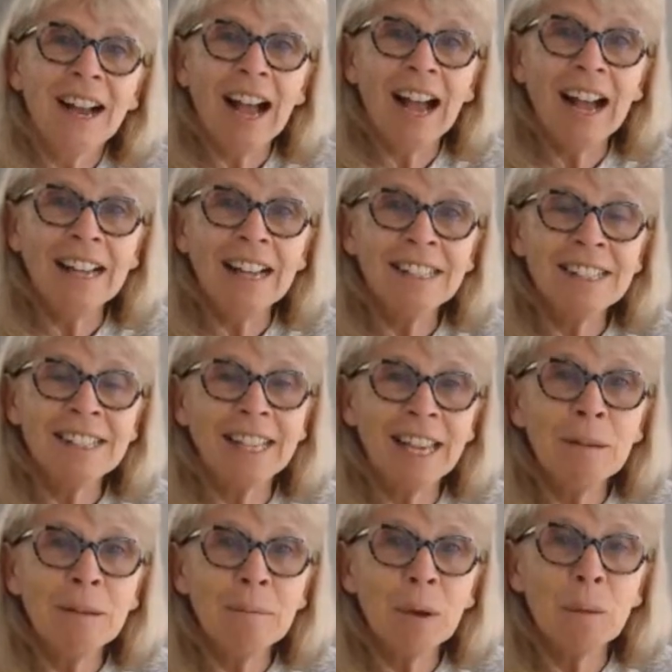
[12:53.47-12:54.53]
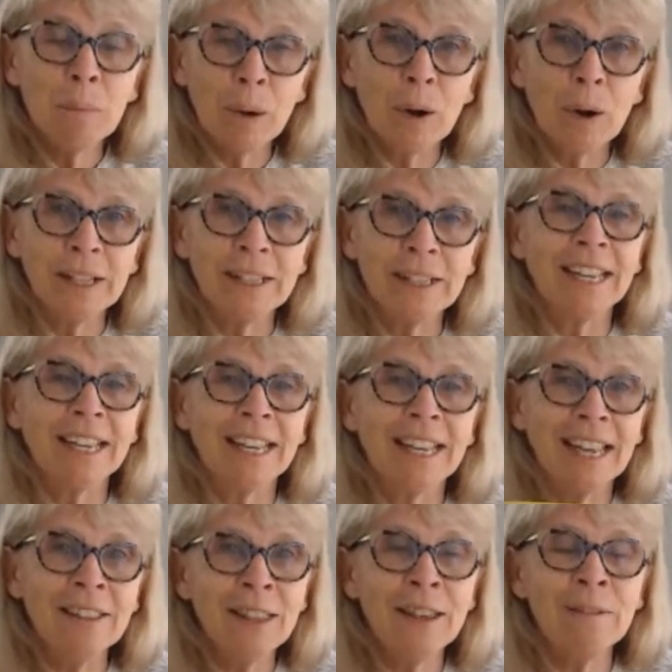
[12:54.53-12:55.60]
And keep your broccoli
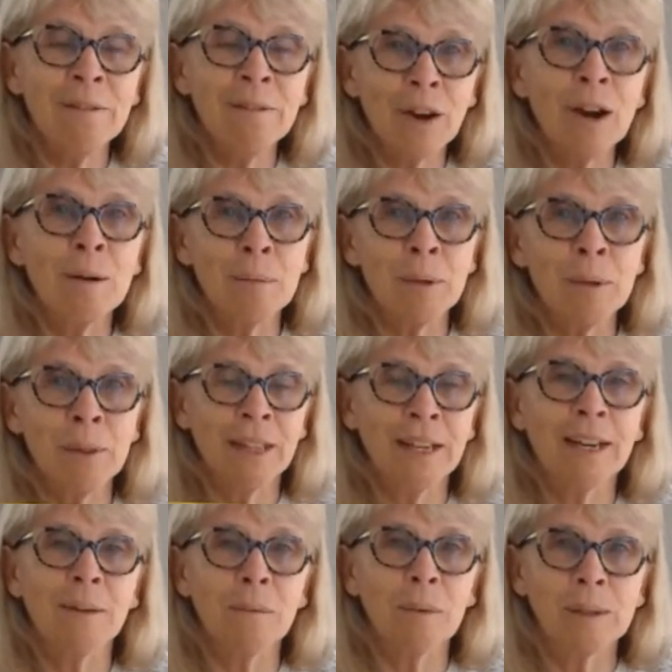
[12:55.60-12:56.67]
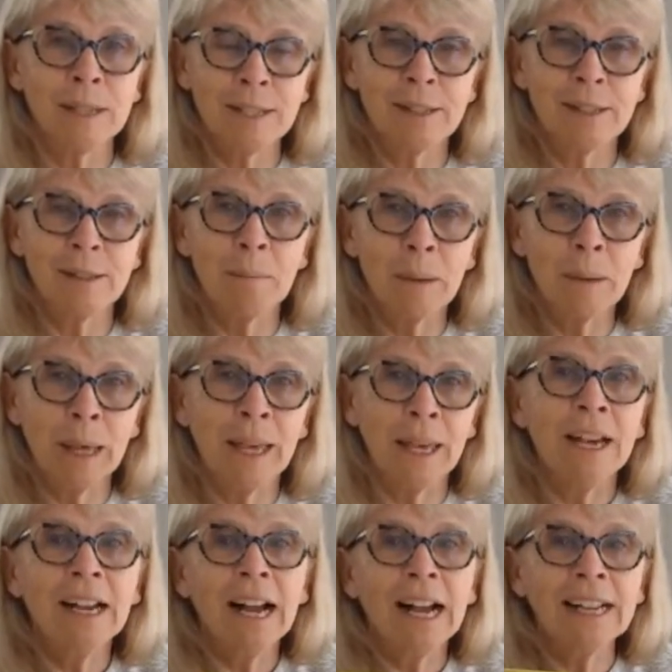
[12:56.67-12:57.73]
in the environment that it wants to be,
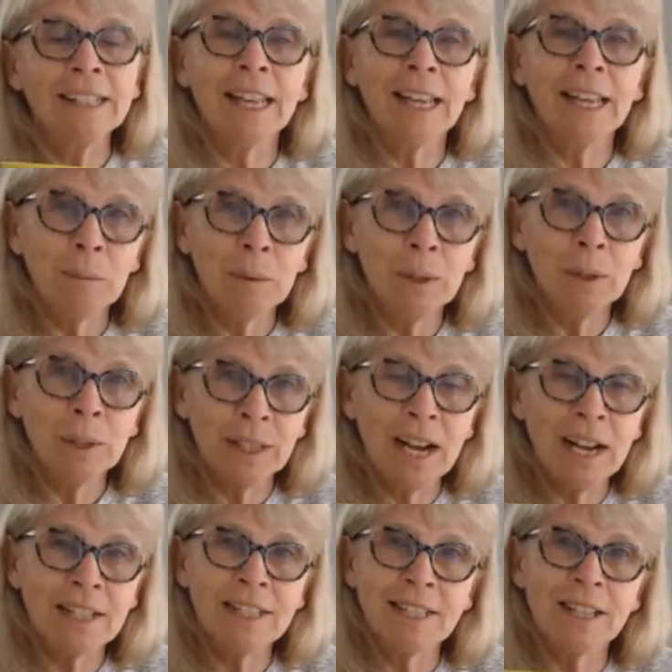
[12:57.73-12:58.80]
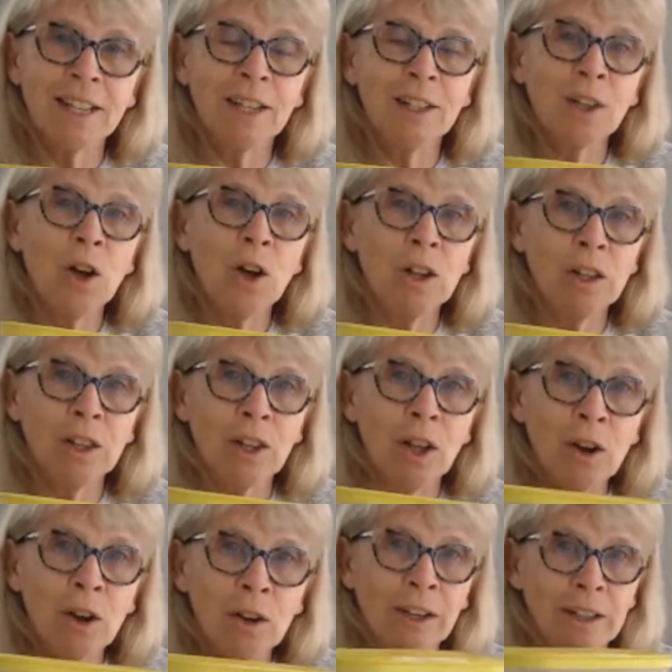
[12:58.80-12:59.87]
and it will last a lot
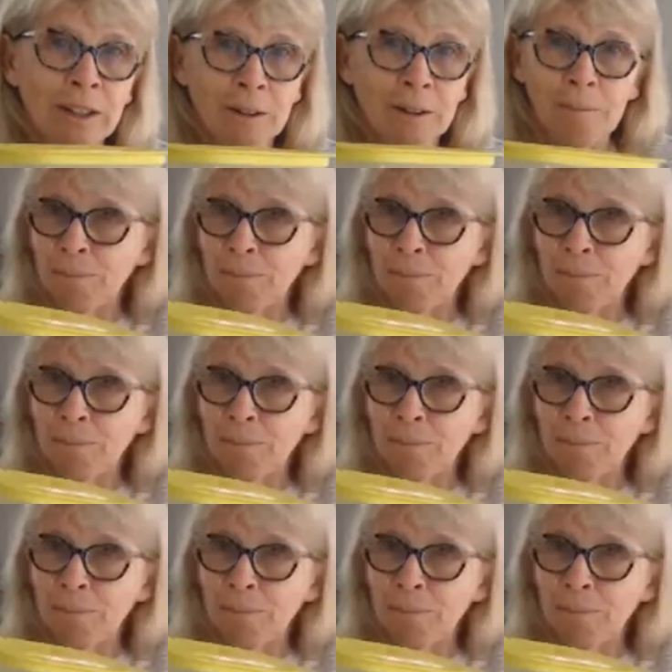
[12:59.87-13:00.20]
longer.